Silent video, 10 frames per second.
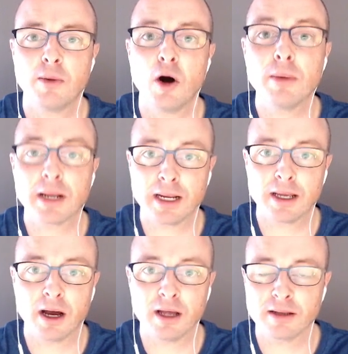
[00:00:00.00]

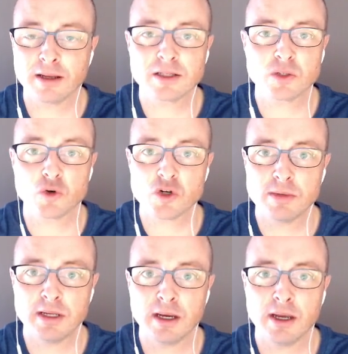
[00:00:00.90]
publicly on the likes of social
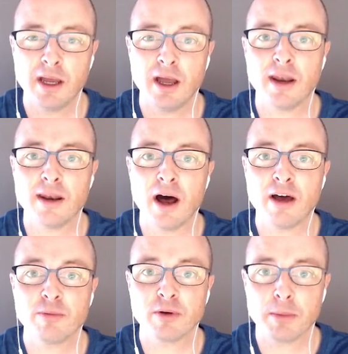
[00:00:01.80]
media and
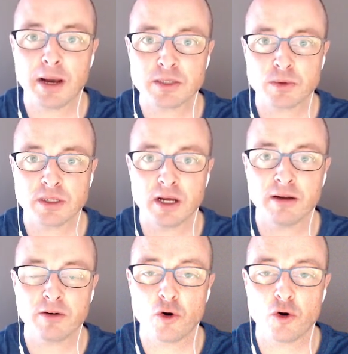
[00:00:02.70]
not putting passwords on it,